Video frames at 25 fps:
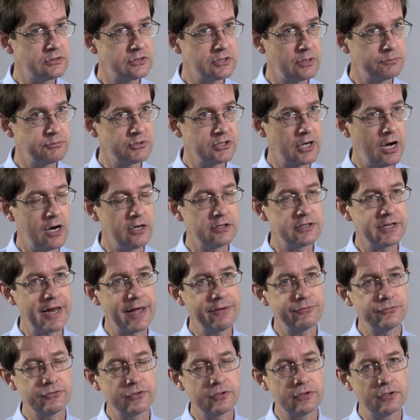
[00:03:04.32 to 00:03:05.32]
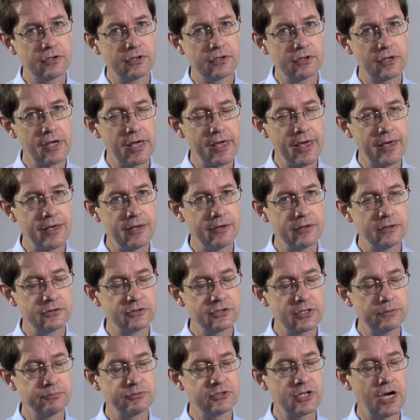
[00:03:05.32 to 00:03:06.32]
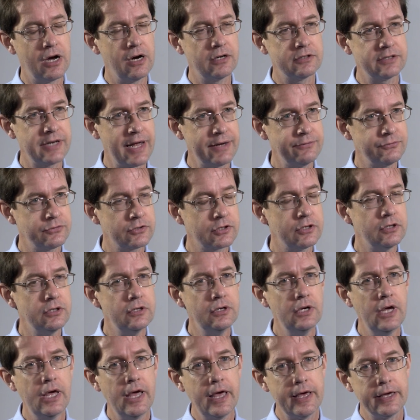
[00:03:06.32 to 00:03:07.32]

sub-Saharan Africa,